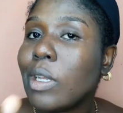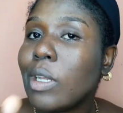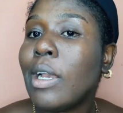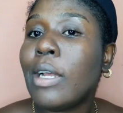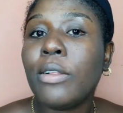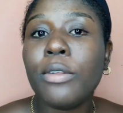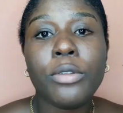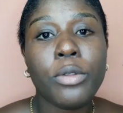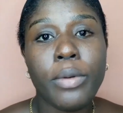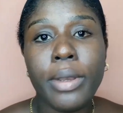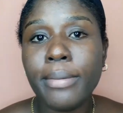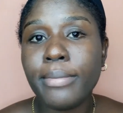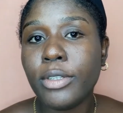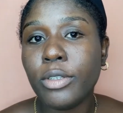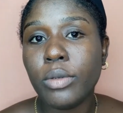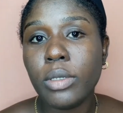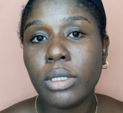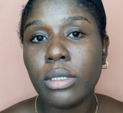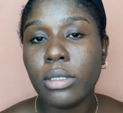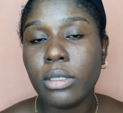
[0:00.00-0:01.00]
I don't know why I'm
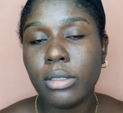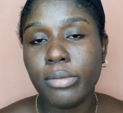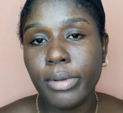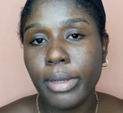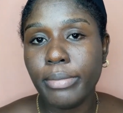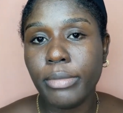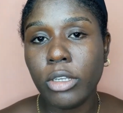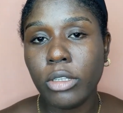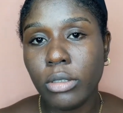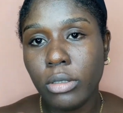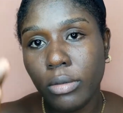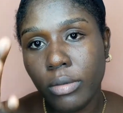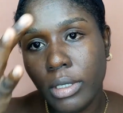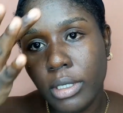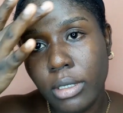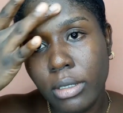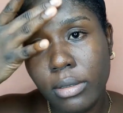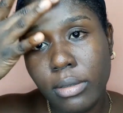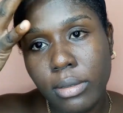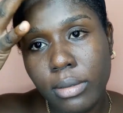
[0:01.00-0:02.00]
doing this, but I'm just doing
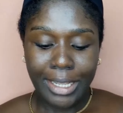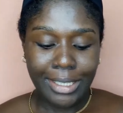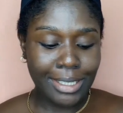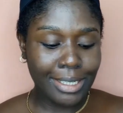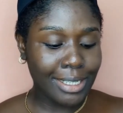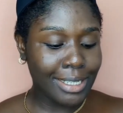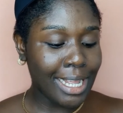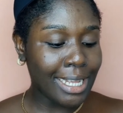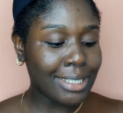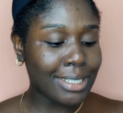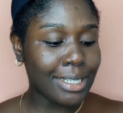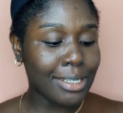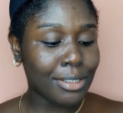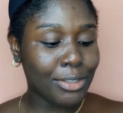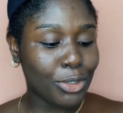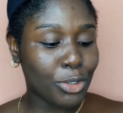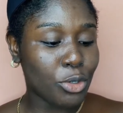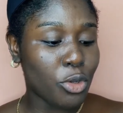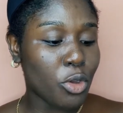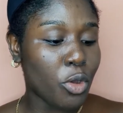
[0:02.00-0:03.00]
it. So the next thing
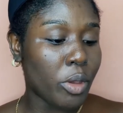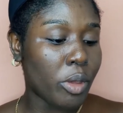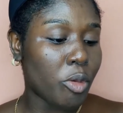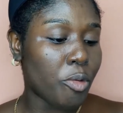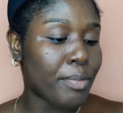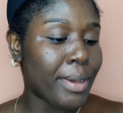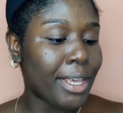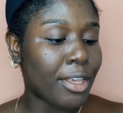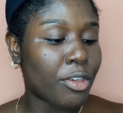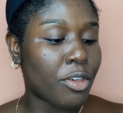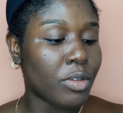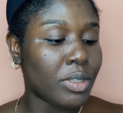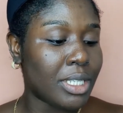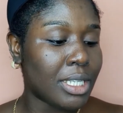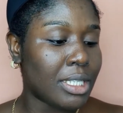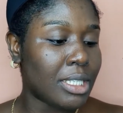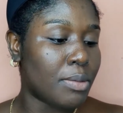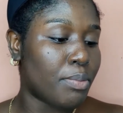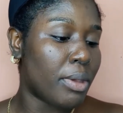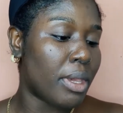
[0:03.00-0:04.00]
is to go in with my
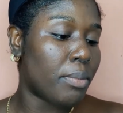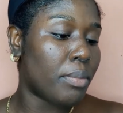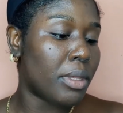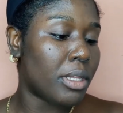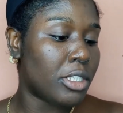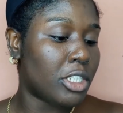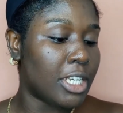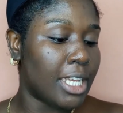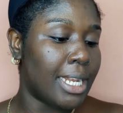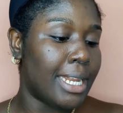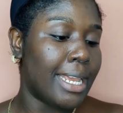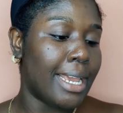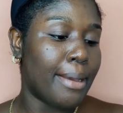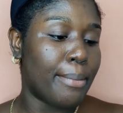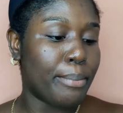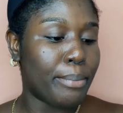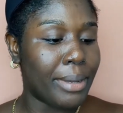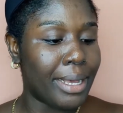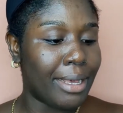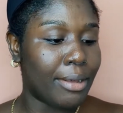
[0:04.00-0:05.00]
Cousins Baby Jelly
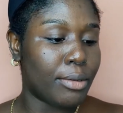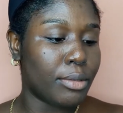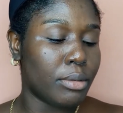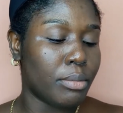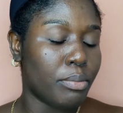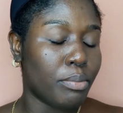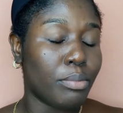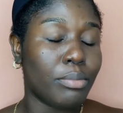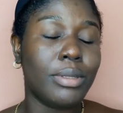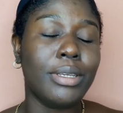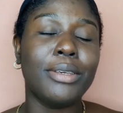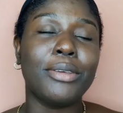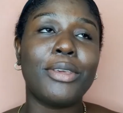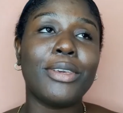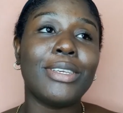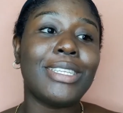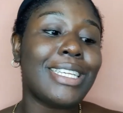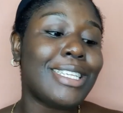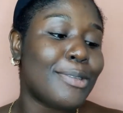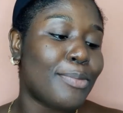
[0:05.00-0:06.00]
and Mild
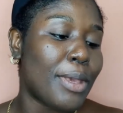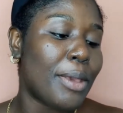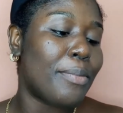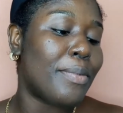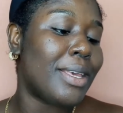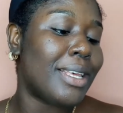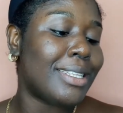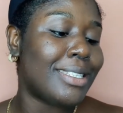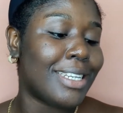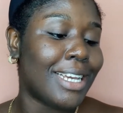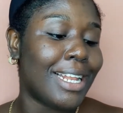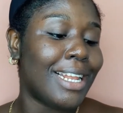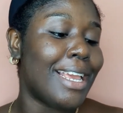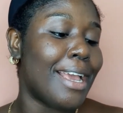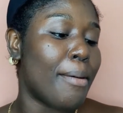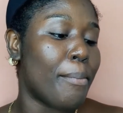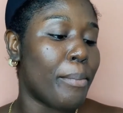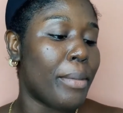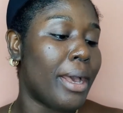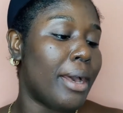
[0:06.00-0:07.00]
Cousins Baby Jelly
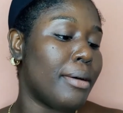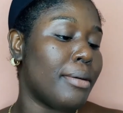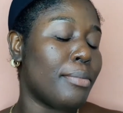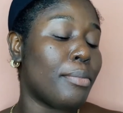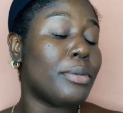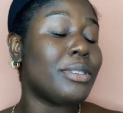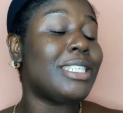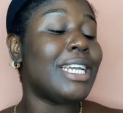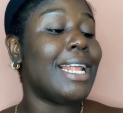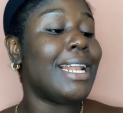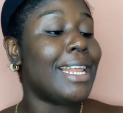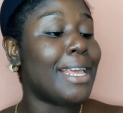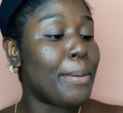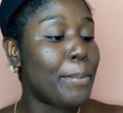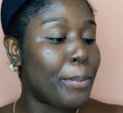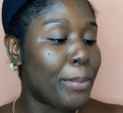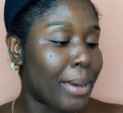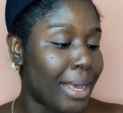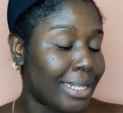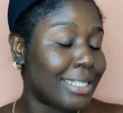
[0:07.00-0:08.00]
and Mild
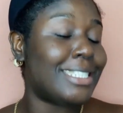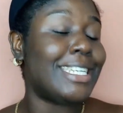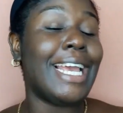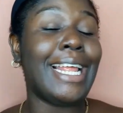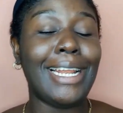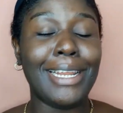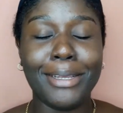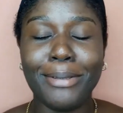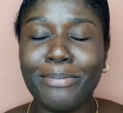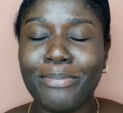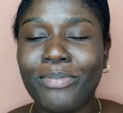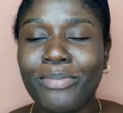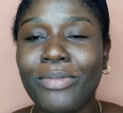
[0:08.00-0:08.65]
Jelly Jelly